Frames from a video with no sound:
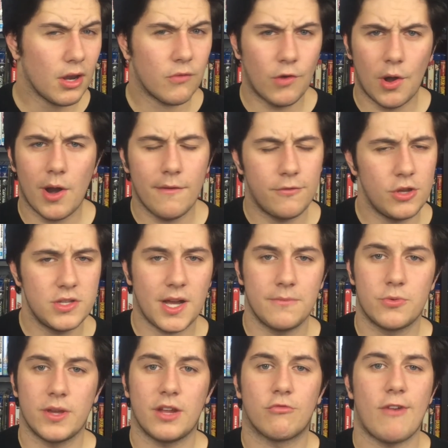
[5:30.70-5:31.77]
reviews. I'm
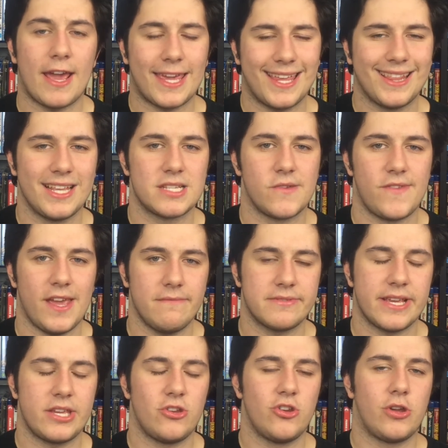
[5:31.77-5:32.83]
doing a ranking list of the
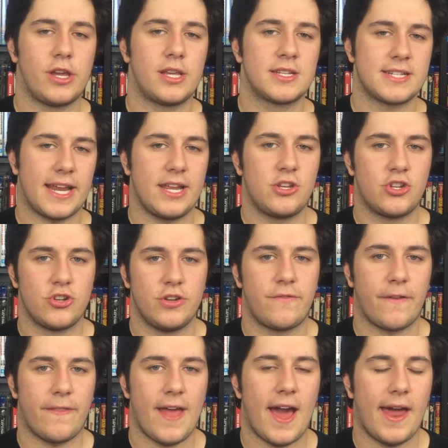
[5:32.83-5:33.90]
MCU. Stay tuned
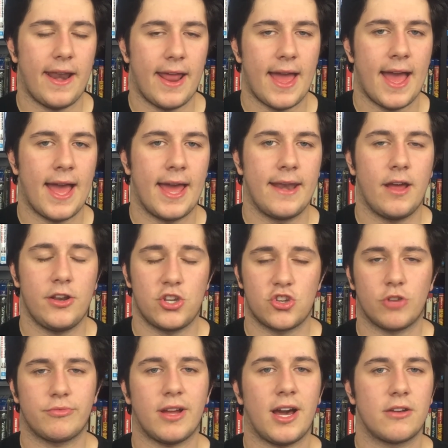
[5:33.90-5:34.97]
for that. And I just
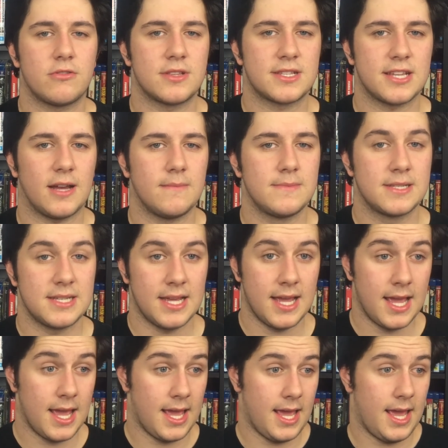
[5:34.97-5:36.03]
dropped 100 subs
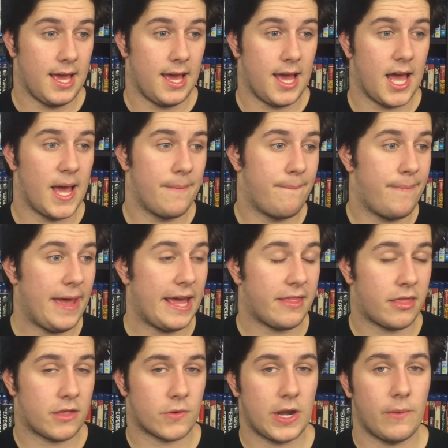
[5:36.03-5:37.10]
about
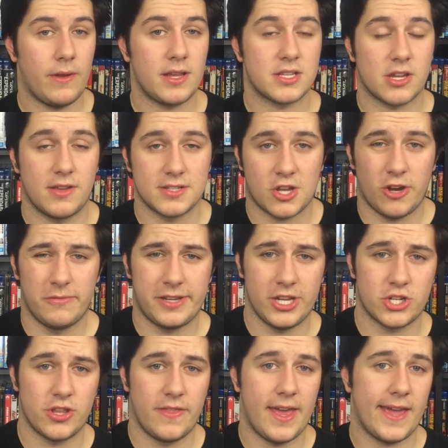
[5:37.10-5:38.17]
3 weeks ago. There's a
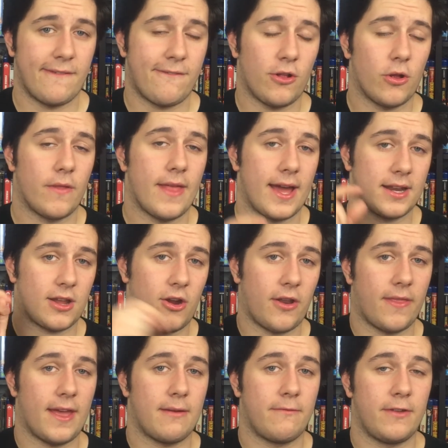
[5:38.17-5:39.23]
competition there. Follow that. Go
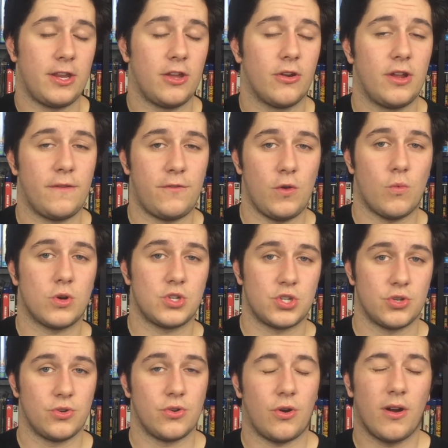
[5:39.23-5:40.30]
to that video if you want
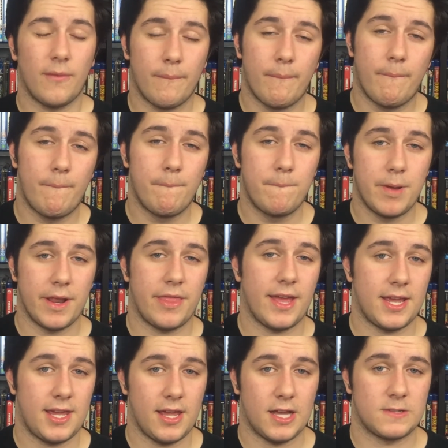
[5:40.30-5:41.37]
to. But
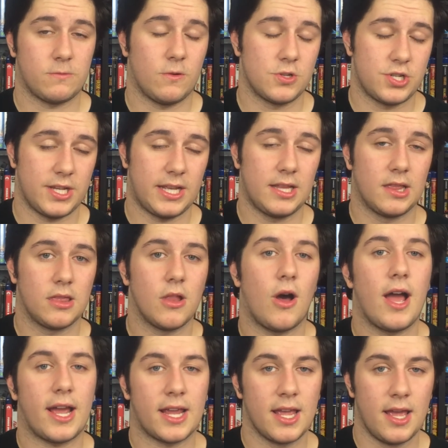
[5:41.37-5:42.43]
thank you guys for watching.
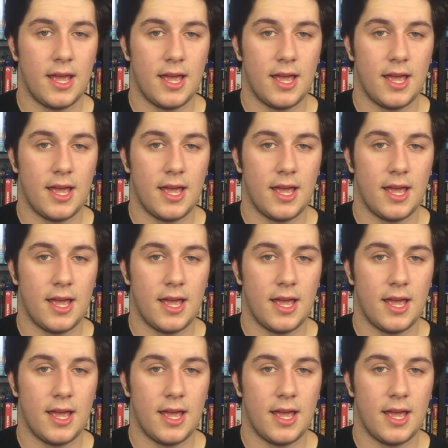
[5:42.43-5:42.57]
Like,